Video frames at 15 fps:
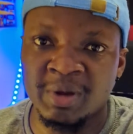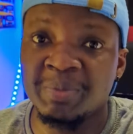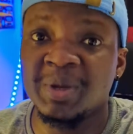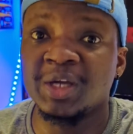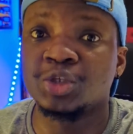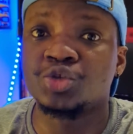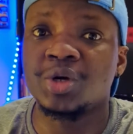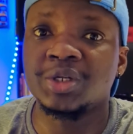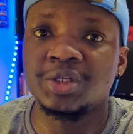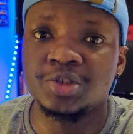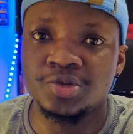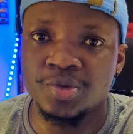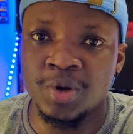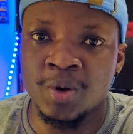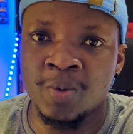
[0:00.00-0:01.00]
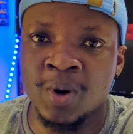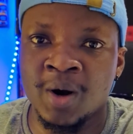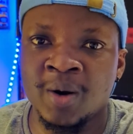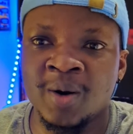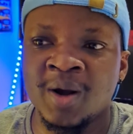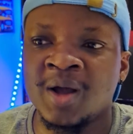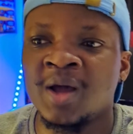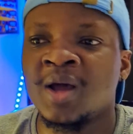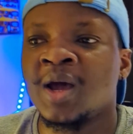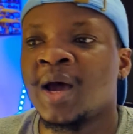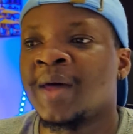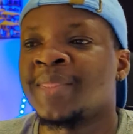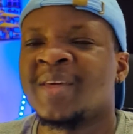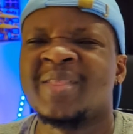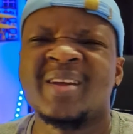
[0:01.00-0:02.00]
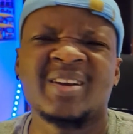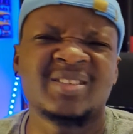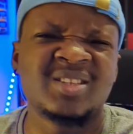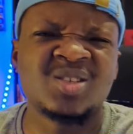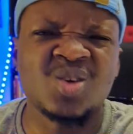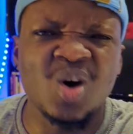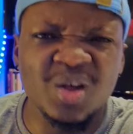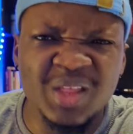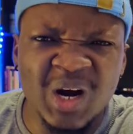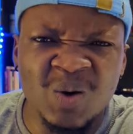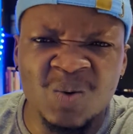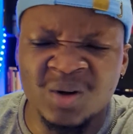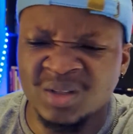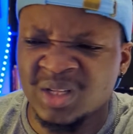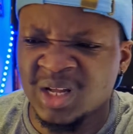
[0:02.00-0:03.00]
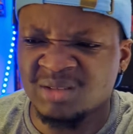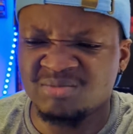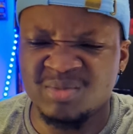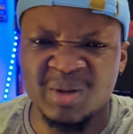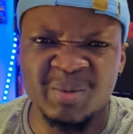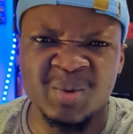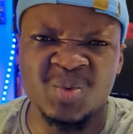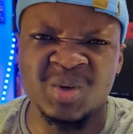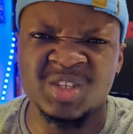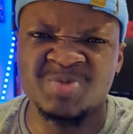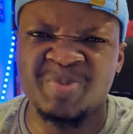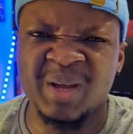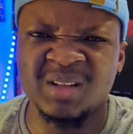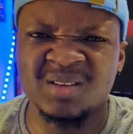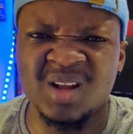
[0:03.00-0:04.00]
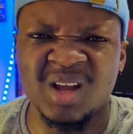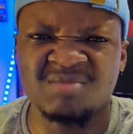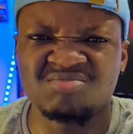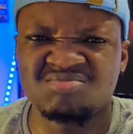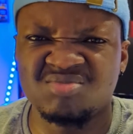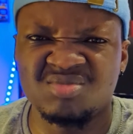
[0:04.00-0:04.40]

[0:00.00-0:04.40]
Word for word: Maybe a trade is doing well and then there's this other one that maybe we spent like